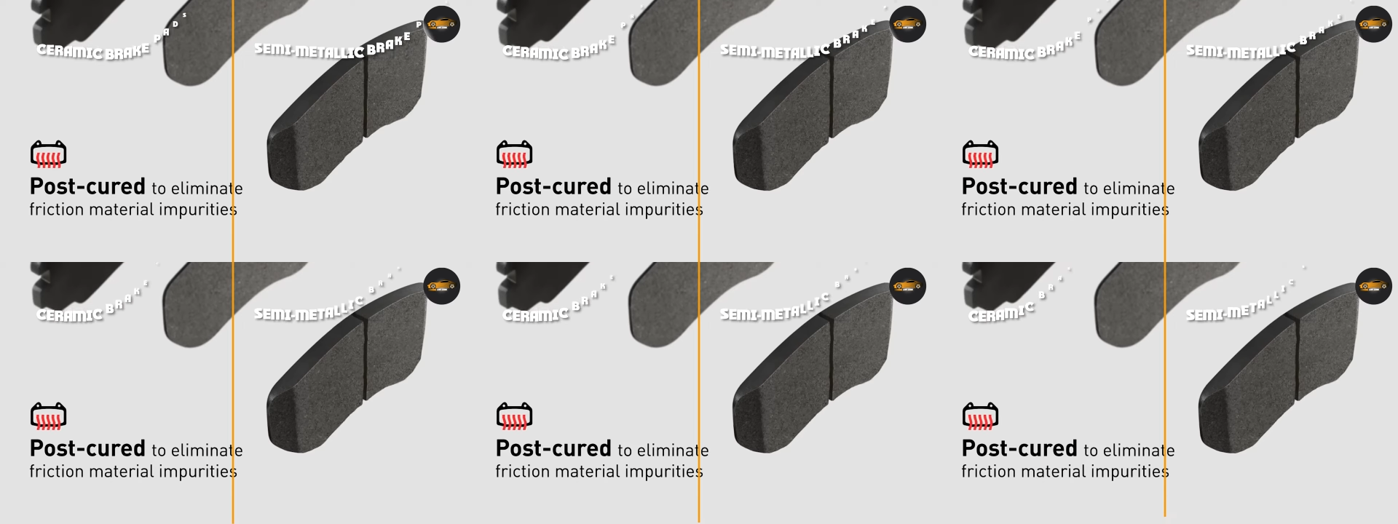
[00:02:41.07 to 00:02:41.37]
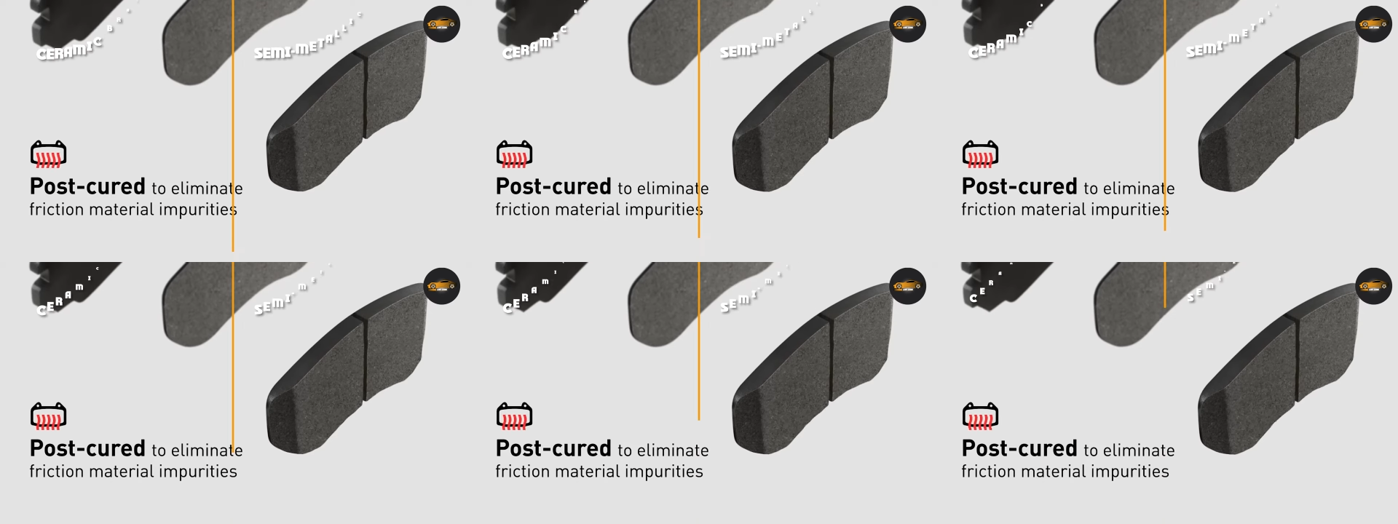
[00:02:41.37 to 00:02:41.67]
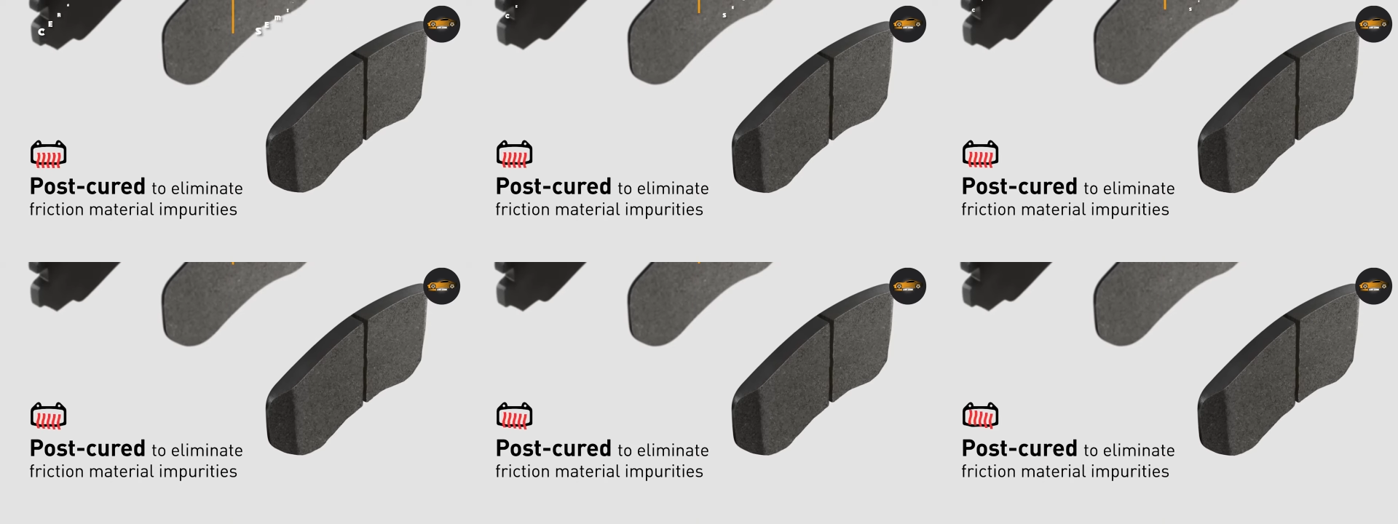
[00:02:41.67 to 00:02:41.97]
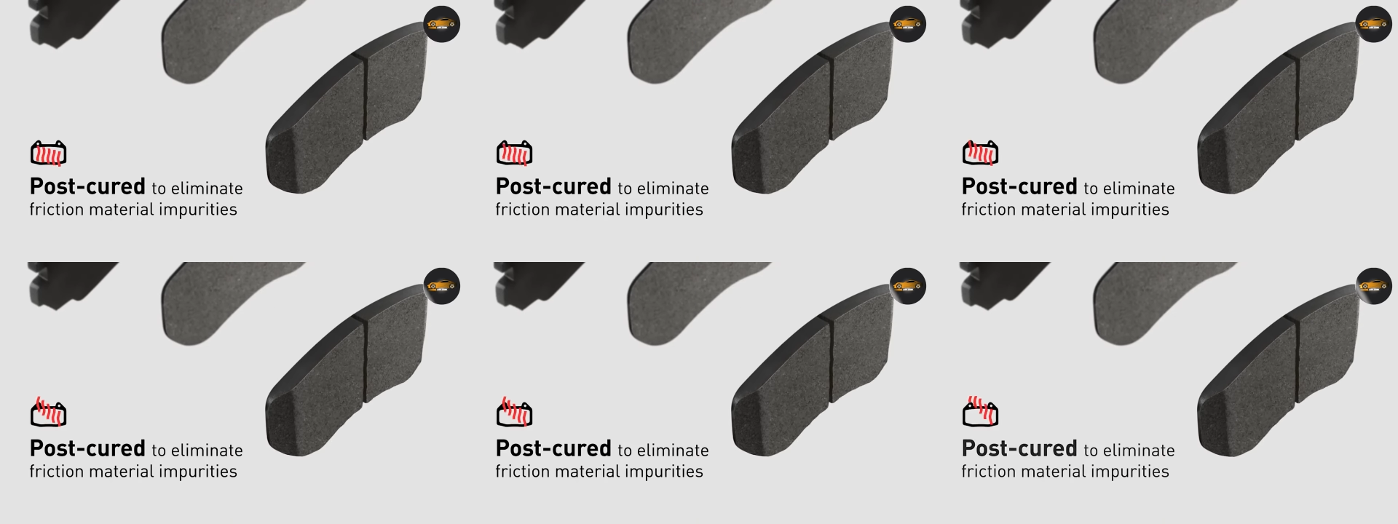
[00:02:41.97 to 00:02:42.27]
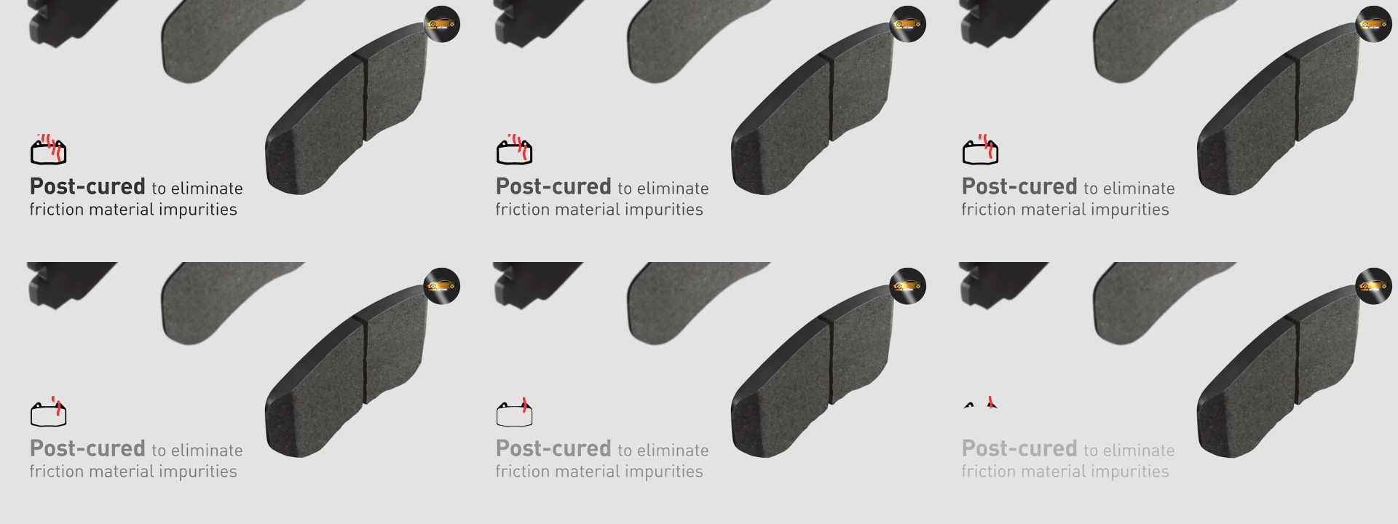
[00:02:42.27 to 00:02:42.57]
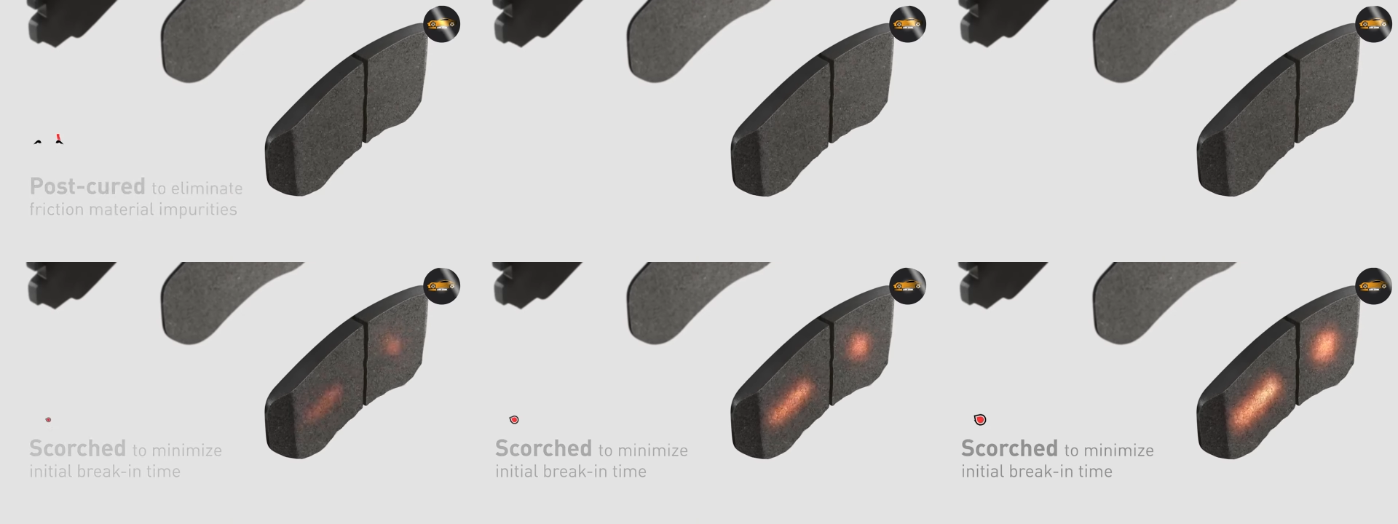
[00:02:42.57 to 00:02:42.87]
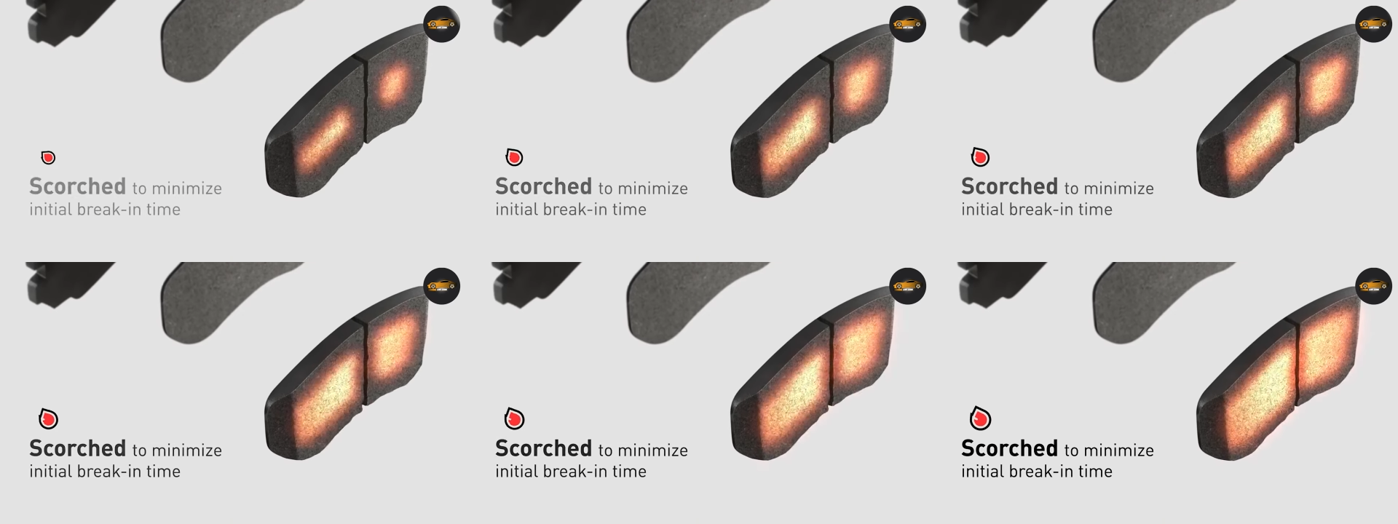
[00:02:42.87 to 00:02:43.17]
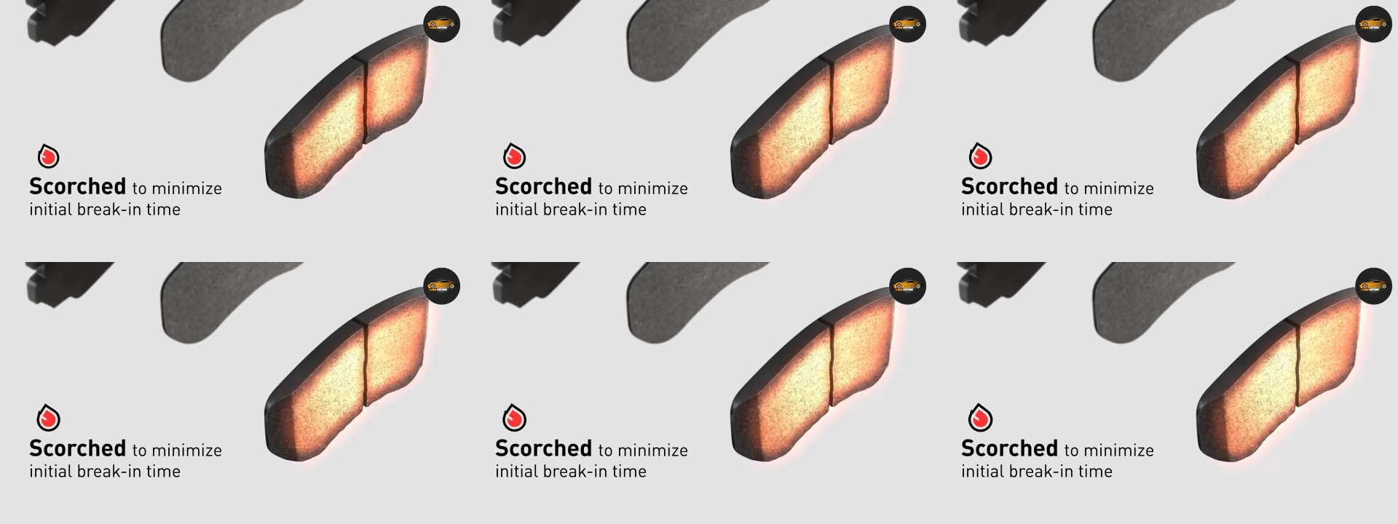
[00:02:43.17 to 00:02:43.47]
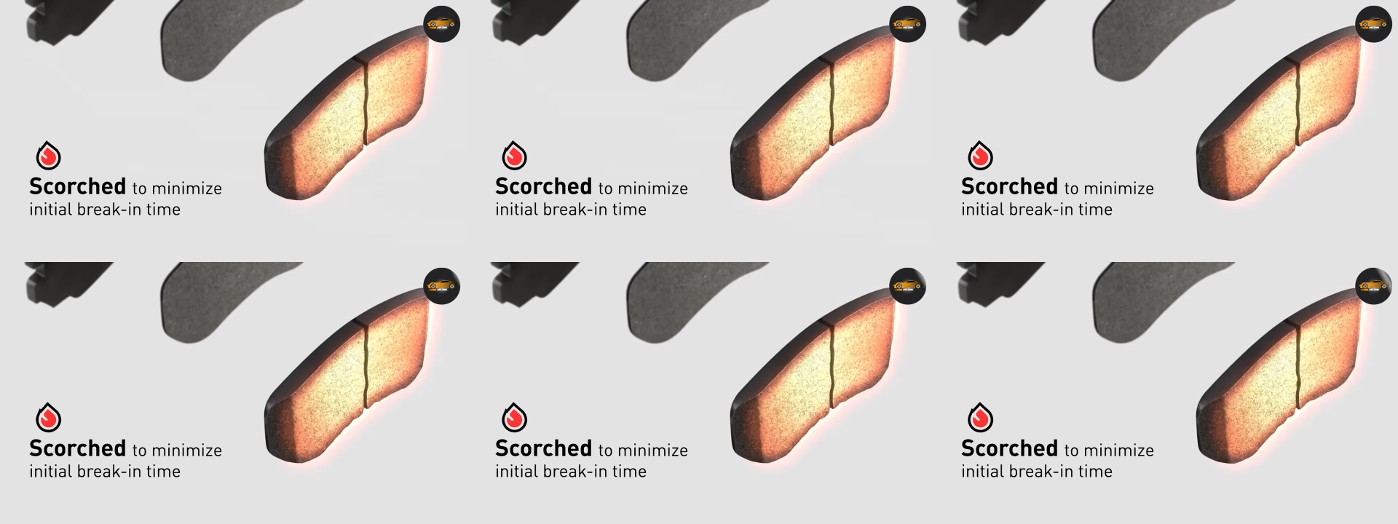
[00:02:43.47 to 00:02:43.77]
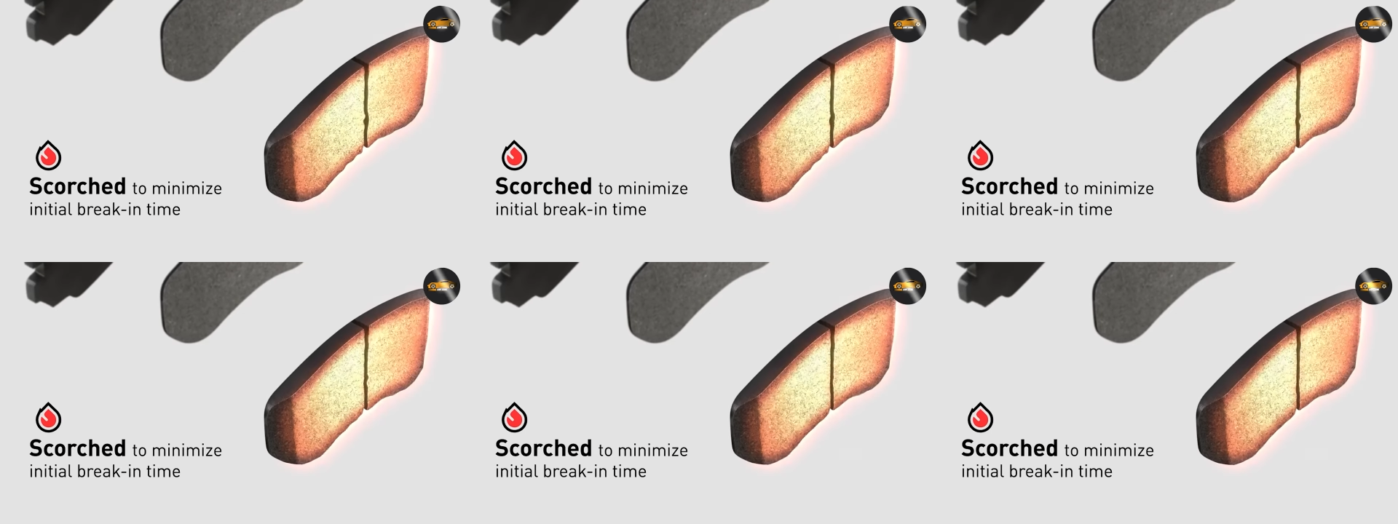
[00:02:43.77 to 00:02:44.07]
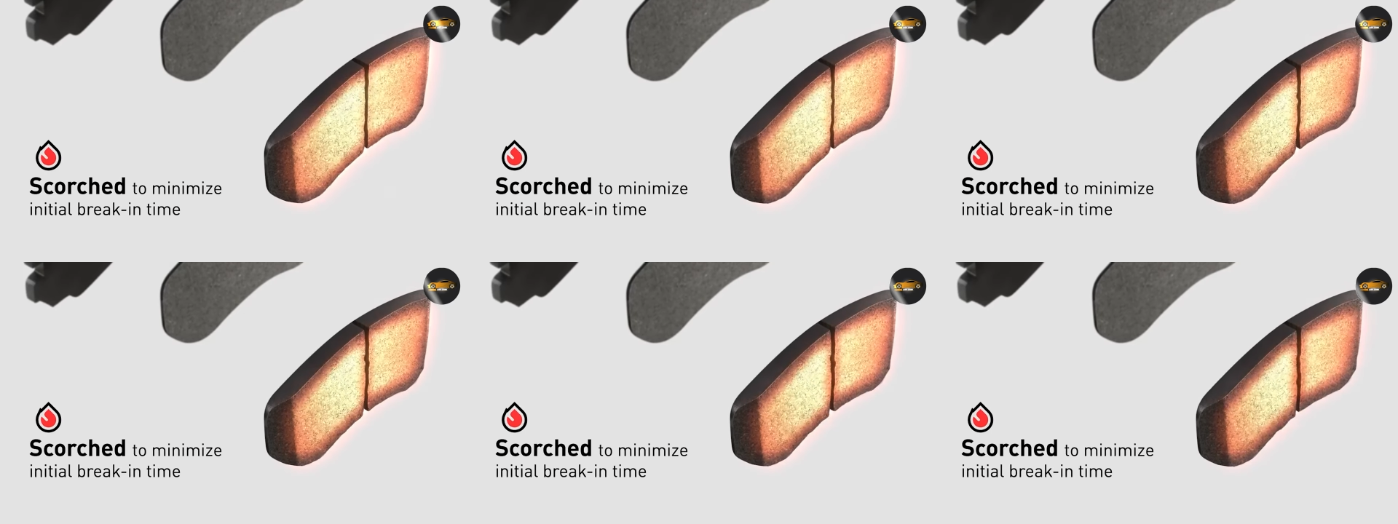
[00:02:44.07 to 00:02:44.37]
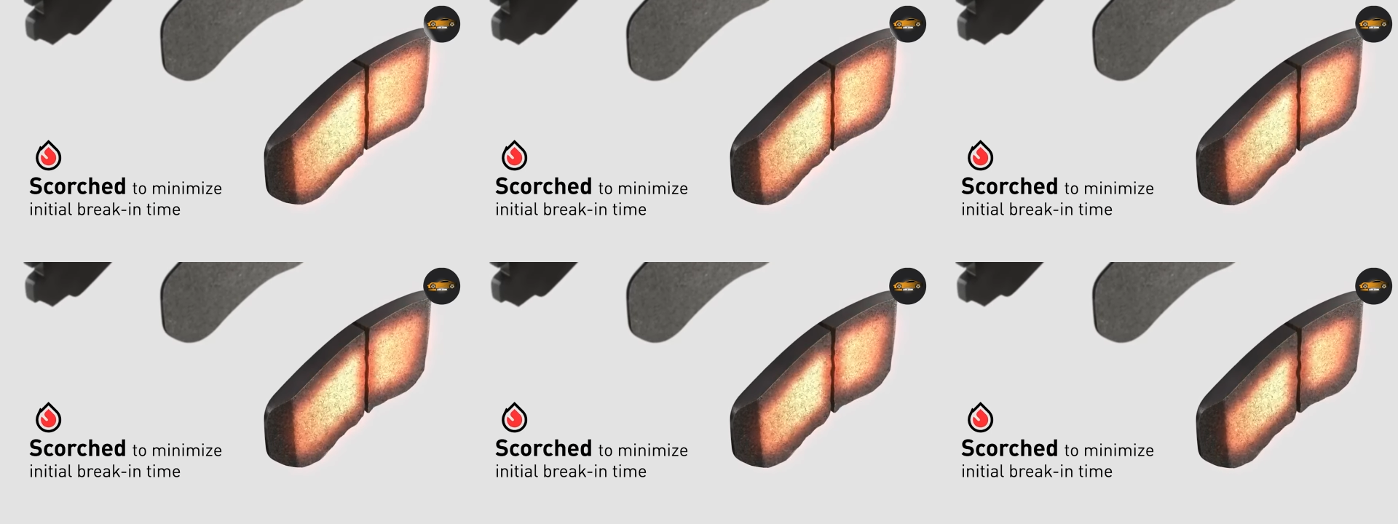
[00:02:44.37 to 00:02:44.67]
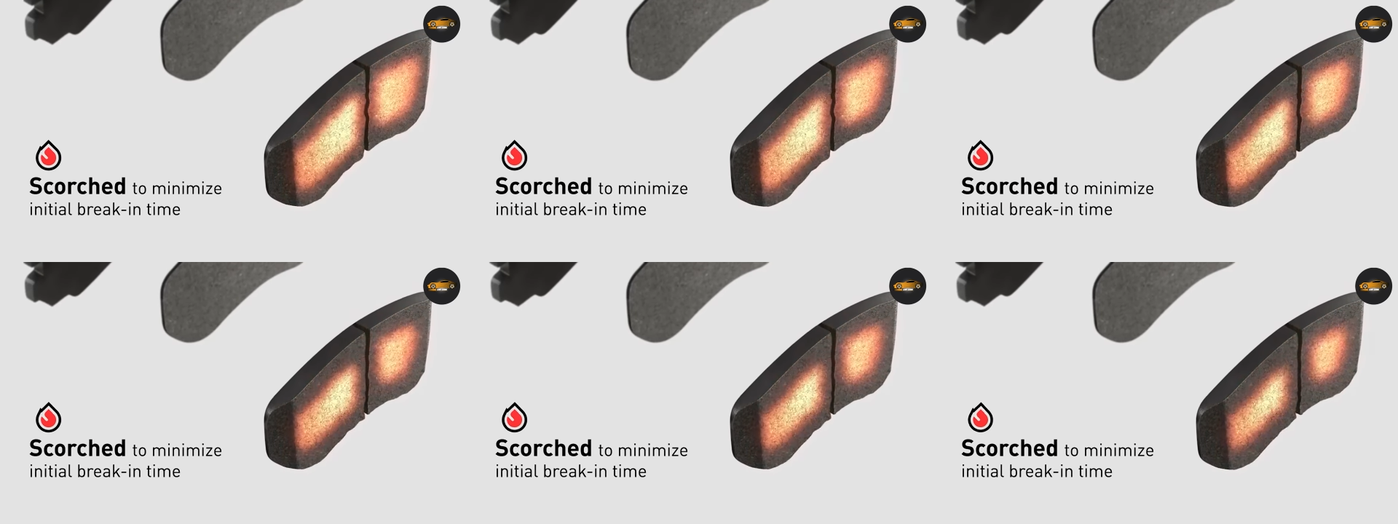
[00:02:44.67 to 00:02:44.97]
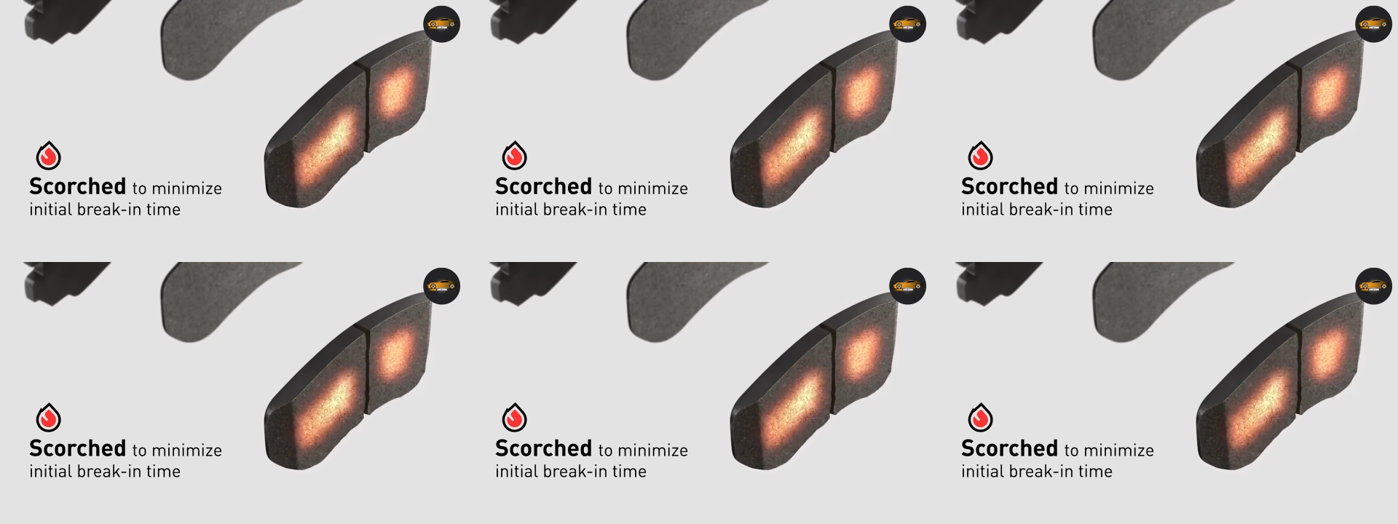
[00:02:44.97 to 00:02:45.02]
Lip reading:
Nobody's mouth can be seen.